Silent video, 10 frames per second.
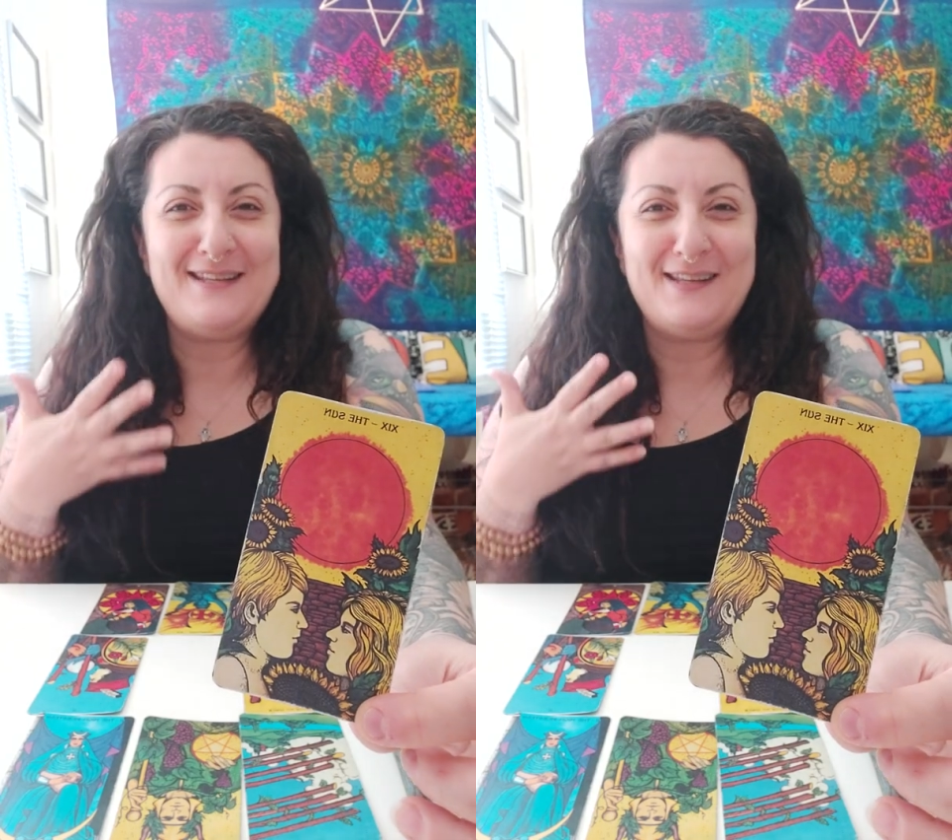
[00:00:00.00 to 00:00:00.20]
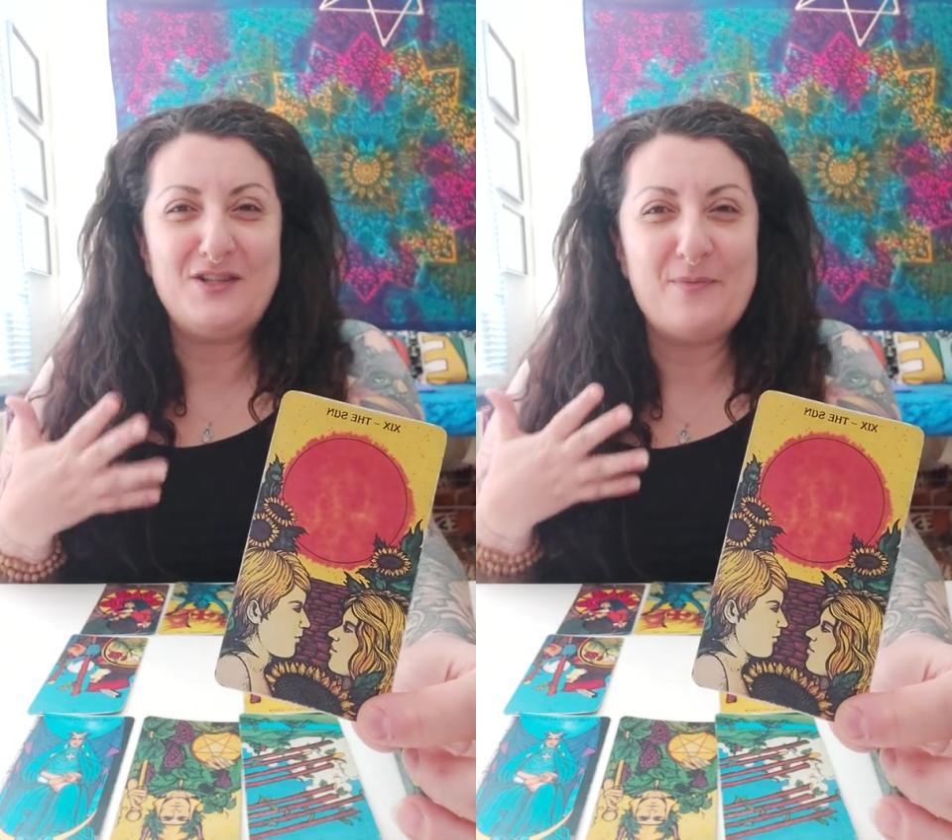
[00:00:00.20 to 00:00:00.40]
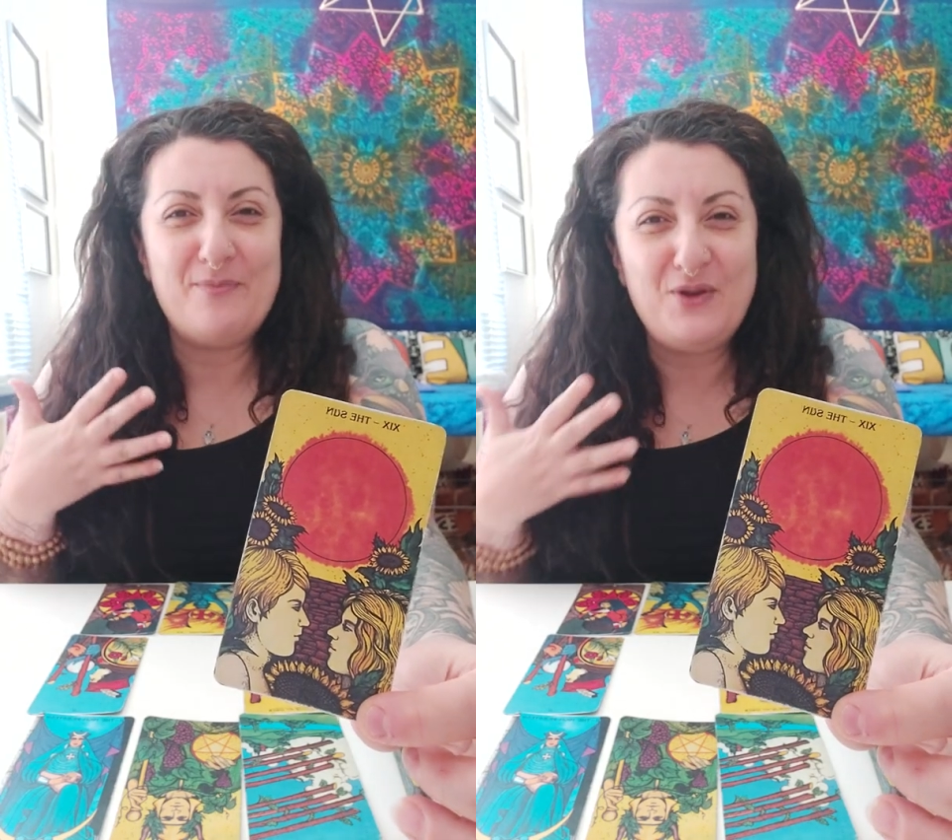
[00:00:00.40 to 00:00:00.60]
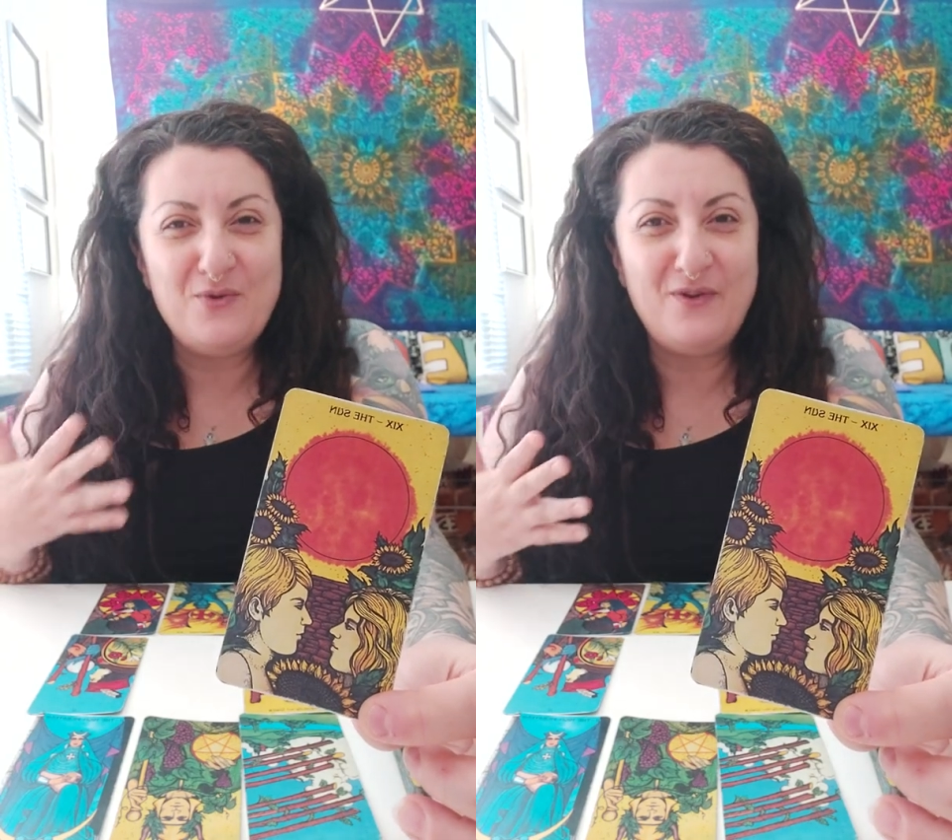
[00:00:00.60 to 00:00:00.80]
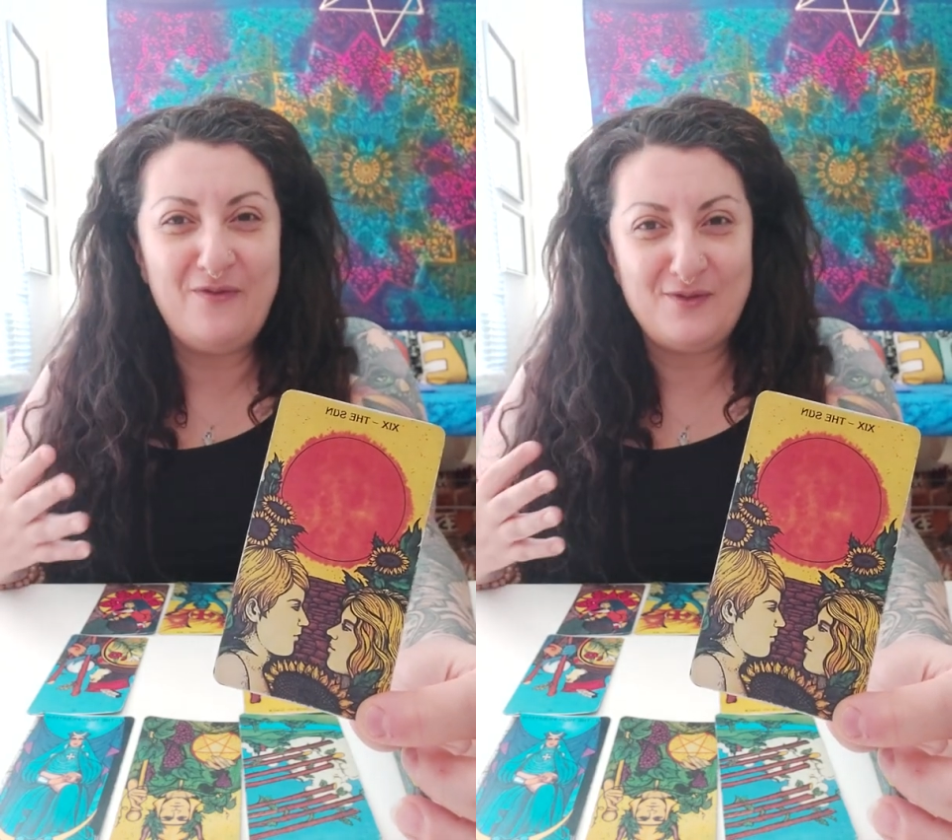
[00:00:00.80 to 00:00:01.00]
such a
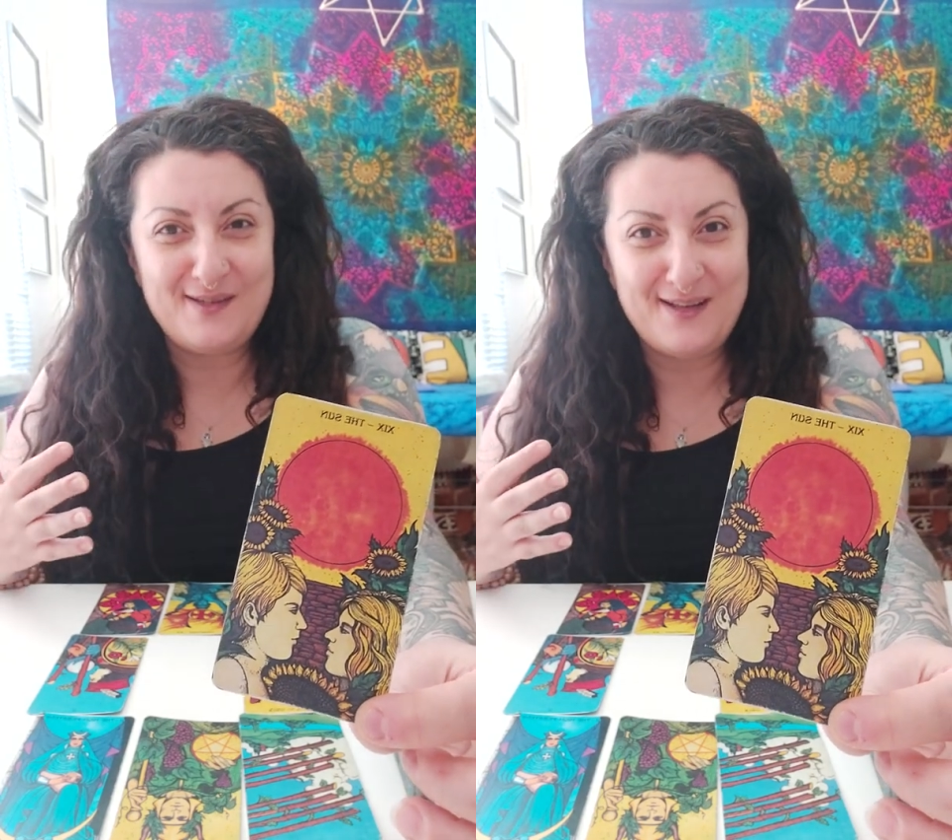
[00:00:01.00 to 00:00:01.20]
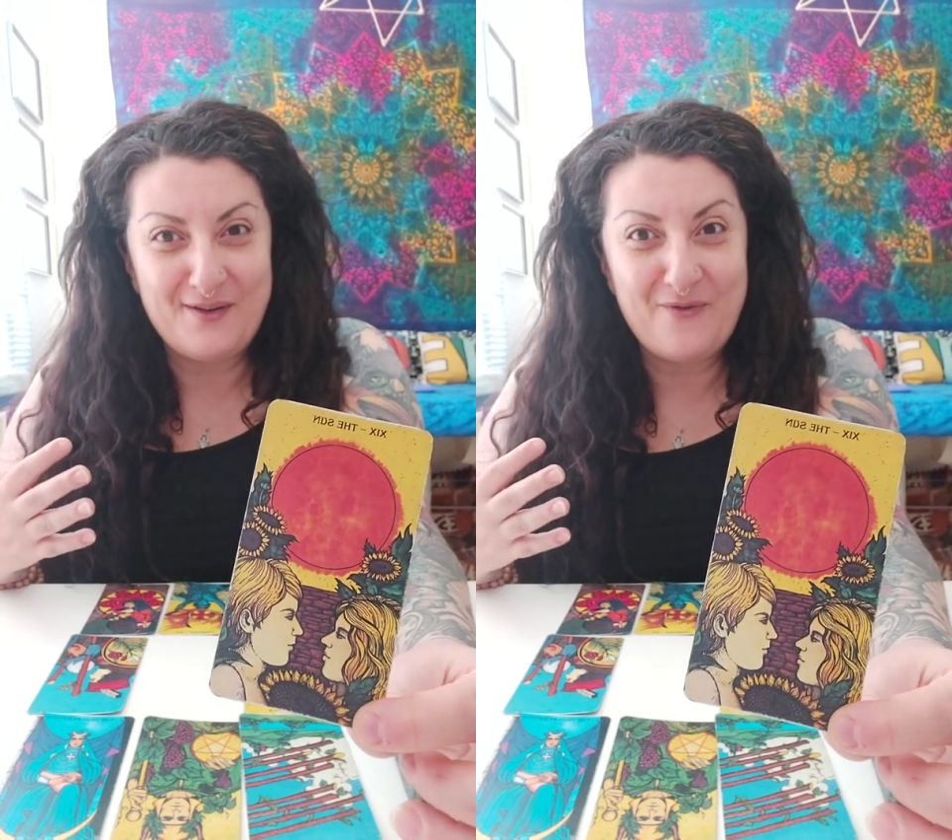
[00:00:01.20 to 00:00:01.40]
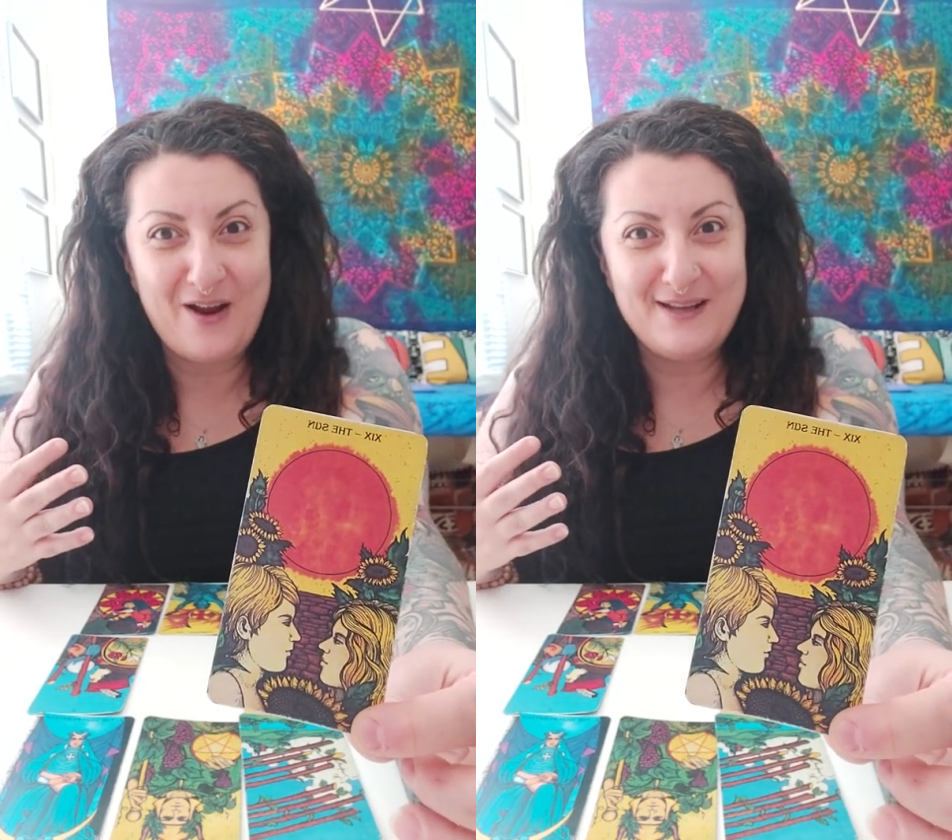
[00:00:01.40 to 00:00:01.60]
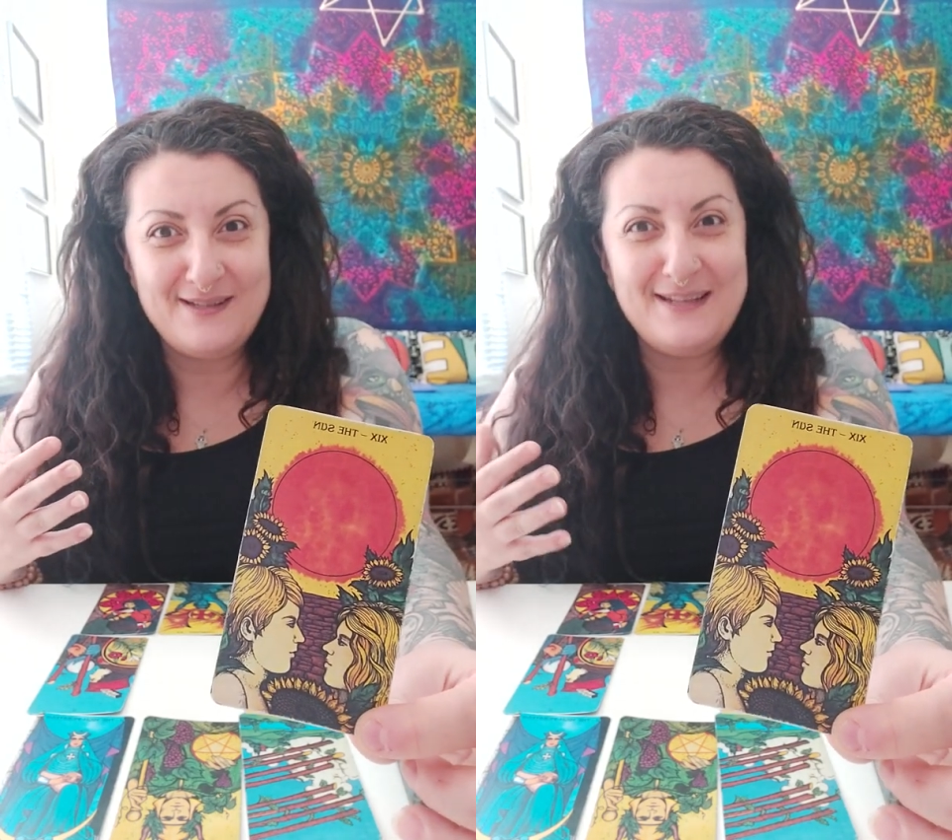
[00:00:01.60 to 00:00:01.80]
beautiful sunrise.